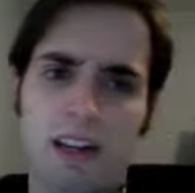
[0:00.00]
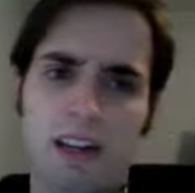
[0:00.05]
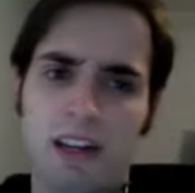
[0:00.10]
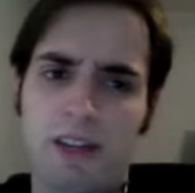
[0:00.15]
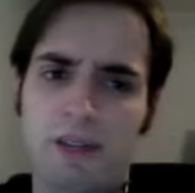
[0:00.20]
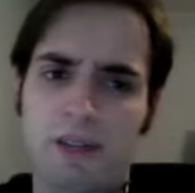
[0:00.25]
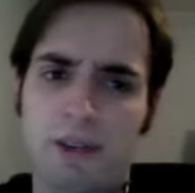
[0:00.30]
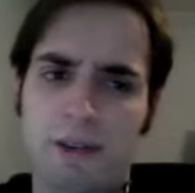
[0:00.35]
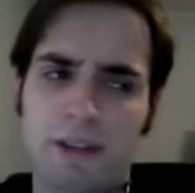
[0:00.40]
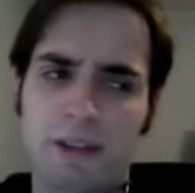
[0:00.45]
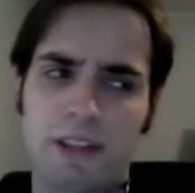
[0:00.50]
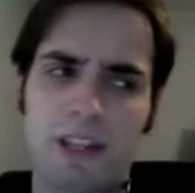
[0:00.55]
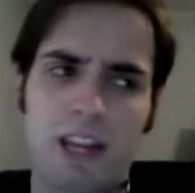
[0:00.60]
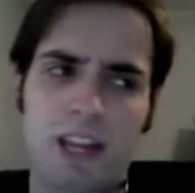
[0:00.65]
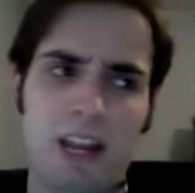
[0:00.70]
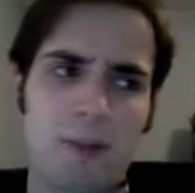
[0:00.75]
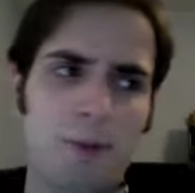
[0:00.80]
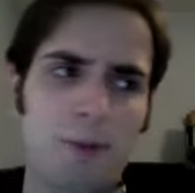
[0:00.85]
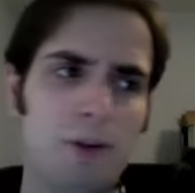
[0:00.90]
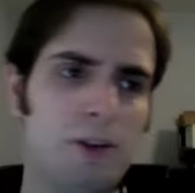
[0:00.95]
If you're in the
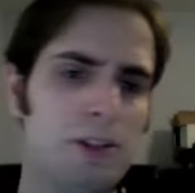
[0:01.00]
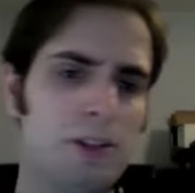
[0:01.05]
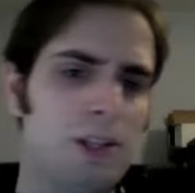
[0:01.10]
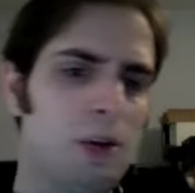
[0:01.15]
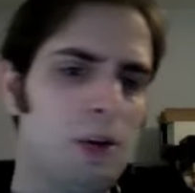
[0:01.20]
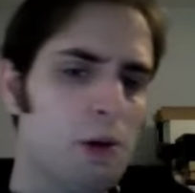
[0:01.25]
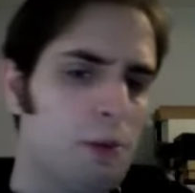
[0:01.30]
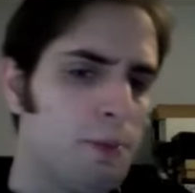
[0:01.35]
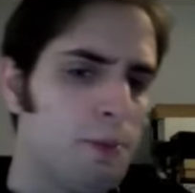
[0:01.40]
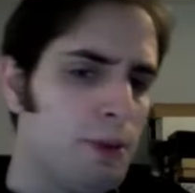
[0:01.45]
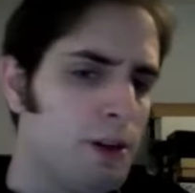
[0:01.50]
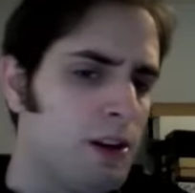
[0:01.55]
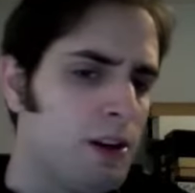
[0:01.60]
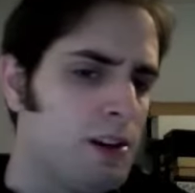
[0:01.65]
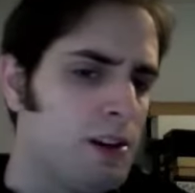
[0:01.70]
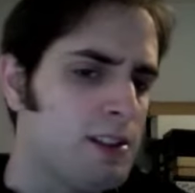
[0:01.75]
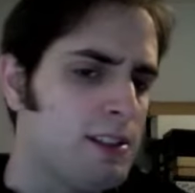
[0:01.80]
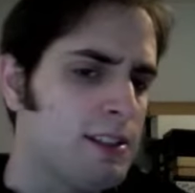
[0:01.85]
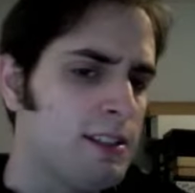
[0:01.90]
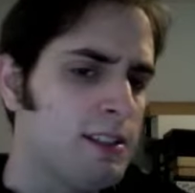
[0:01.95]
neighborhood, go to
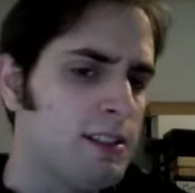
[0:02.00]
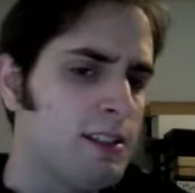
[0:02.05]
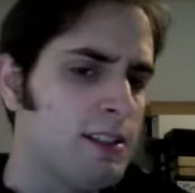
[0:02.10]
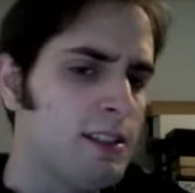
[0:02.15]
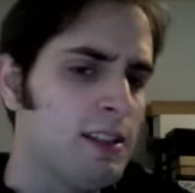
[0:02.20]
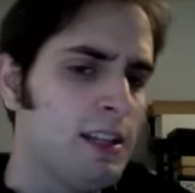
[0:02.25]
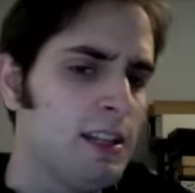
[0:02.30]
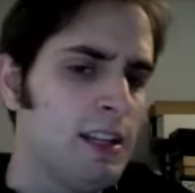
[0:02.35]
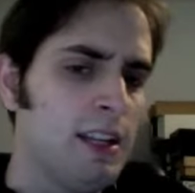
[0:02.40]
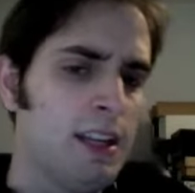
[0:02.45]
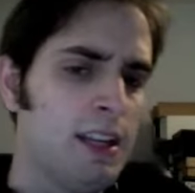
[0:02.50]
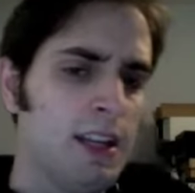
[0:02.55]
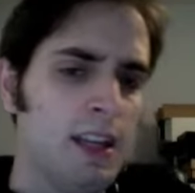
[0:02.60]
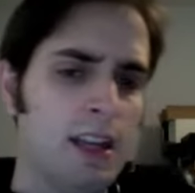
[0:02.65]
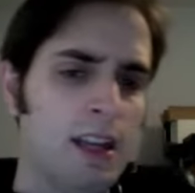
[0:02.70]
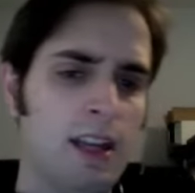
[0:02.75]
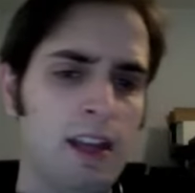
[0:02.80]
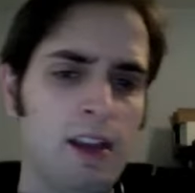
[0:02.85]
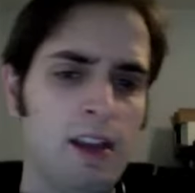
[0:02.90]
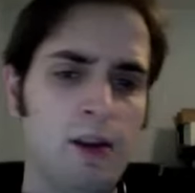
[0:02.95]
Burke's
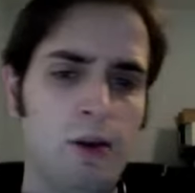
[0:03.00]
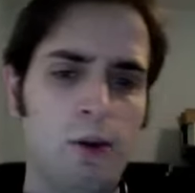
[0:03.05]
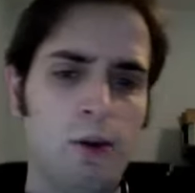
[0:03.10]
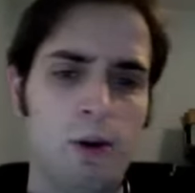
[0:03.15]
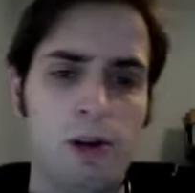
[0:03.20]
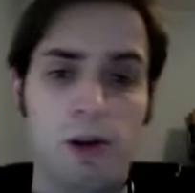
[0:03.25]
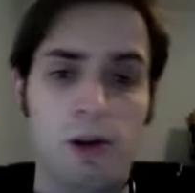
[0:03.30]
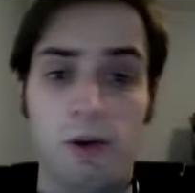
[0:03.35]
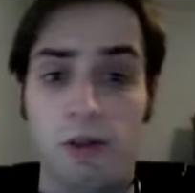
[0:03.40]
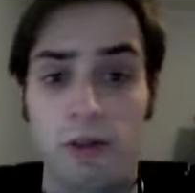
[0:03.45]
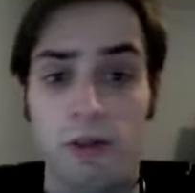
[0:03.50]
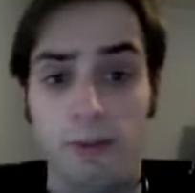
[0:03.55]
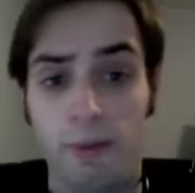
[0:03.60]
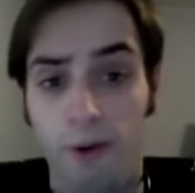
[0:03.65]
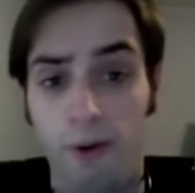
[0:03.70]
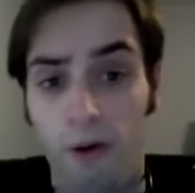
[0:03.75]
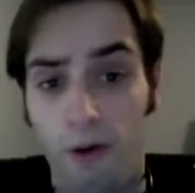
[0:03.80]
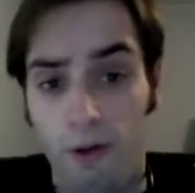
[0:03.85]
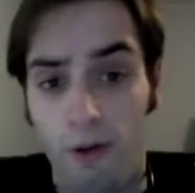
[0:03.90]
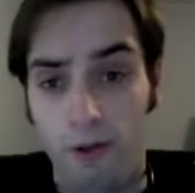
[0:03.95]
or go to the
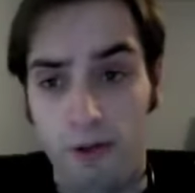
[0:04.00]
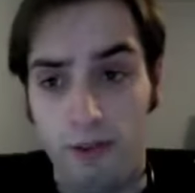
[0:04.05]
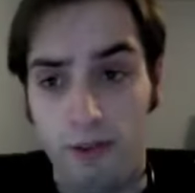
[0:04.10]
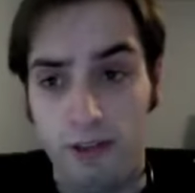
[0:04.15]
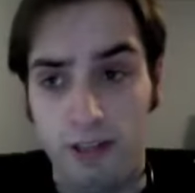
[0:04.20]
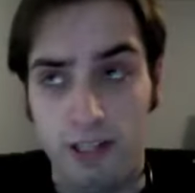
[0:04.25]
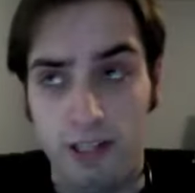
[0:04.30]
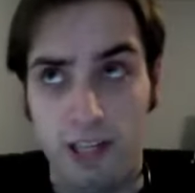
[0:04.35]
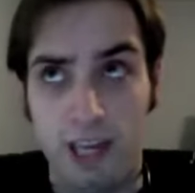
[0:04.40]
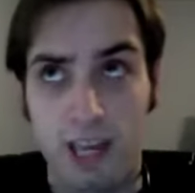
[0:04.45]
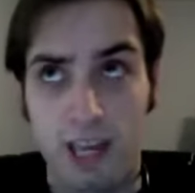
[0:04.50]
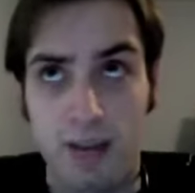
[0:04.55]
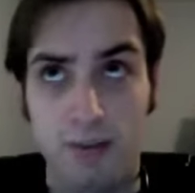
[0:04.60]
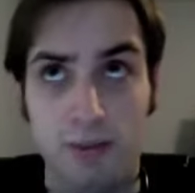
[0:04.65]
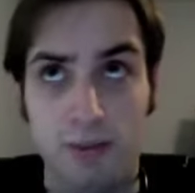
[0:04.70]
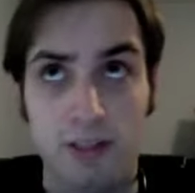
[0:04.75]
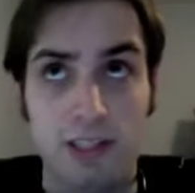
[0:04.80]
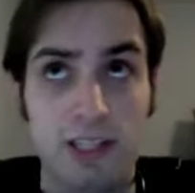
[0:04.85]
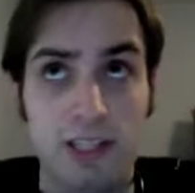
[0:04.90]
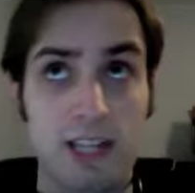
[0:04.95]
mall. There's a
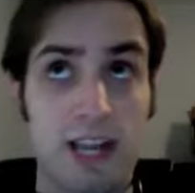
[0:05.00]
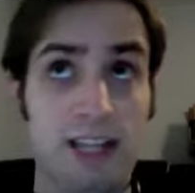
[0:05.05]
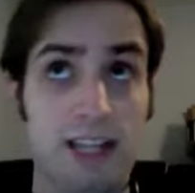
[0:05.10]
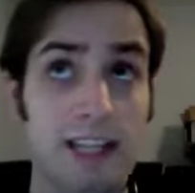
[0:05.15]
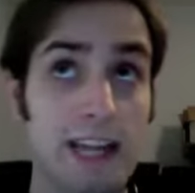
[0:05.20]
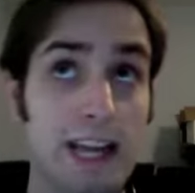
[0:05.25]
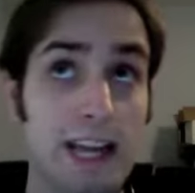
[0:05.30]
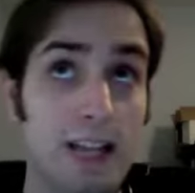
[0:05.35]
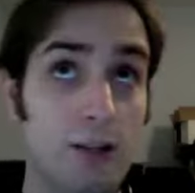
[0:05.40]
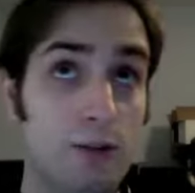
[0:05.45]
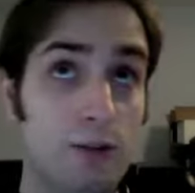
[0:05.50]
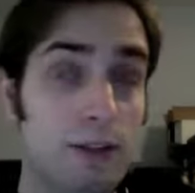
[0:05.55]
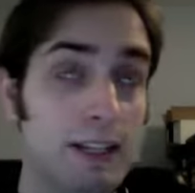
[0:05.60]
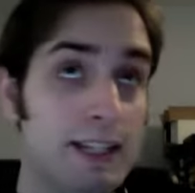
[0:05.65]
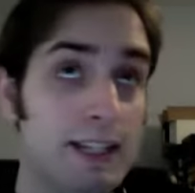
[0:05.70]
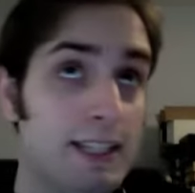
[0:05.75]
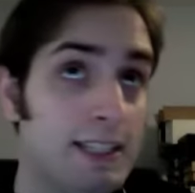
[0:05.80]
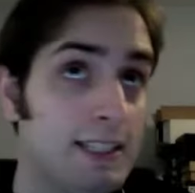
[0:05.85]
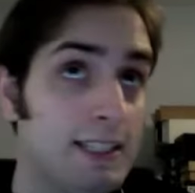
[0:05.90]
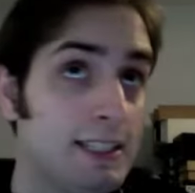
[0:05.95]
Cambridge Side
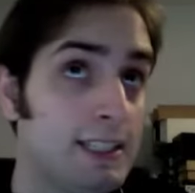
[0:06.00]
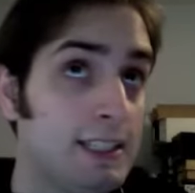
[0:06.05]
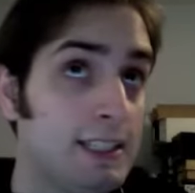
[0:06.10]
Galleria.